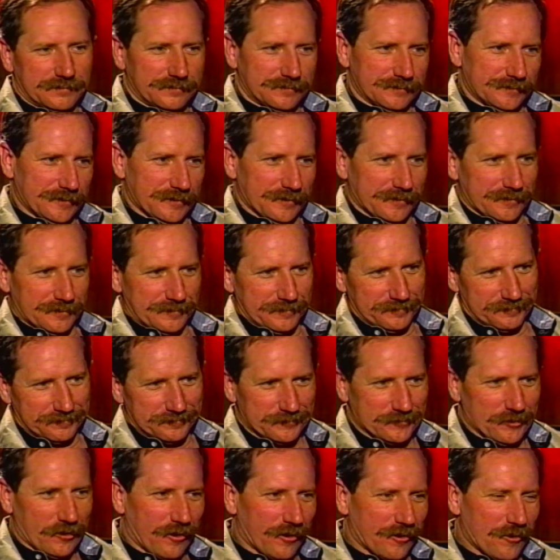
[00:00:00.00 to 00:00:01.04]
the
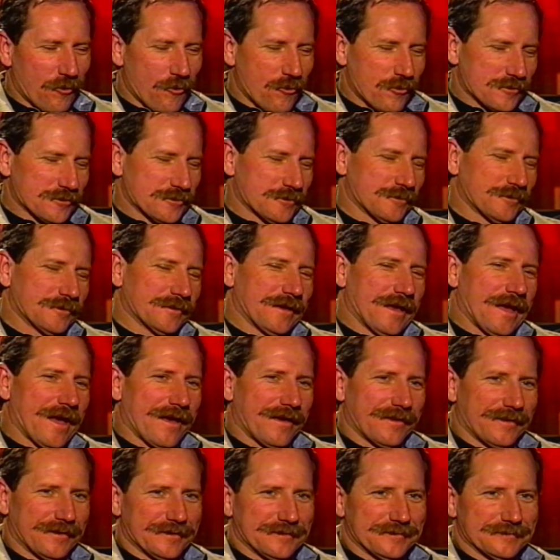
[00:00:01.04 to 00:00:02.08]
dark horse or the guy
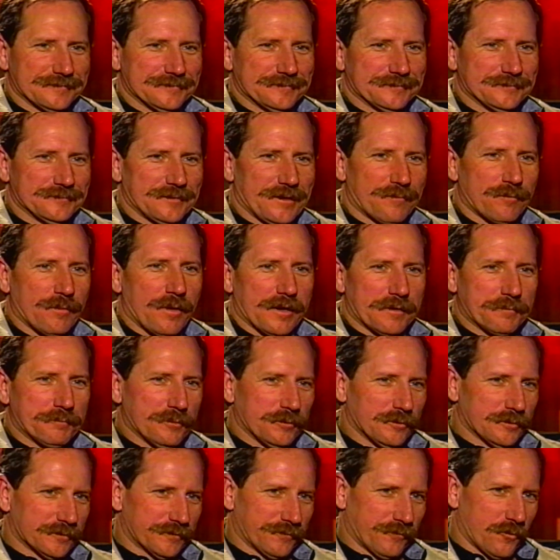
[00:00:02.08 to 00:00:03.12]
that everybody
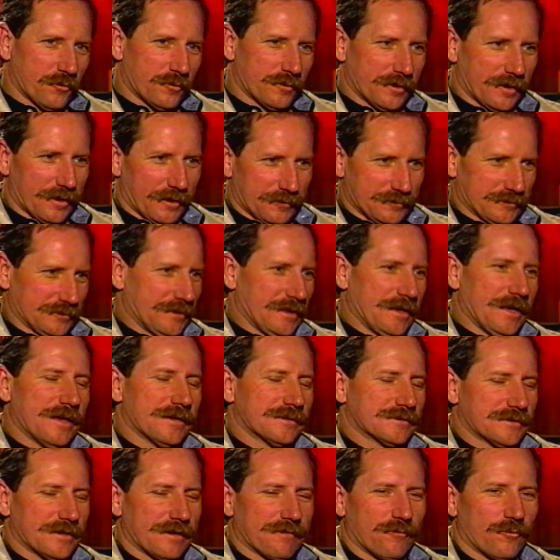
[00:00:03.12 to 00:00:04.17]
pulls for because he has
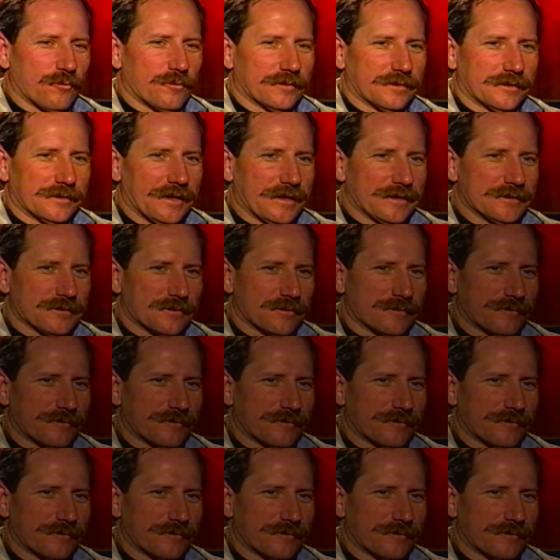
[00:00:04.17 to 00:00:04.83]
never won the Daytona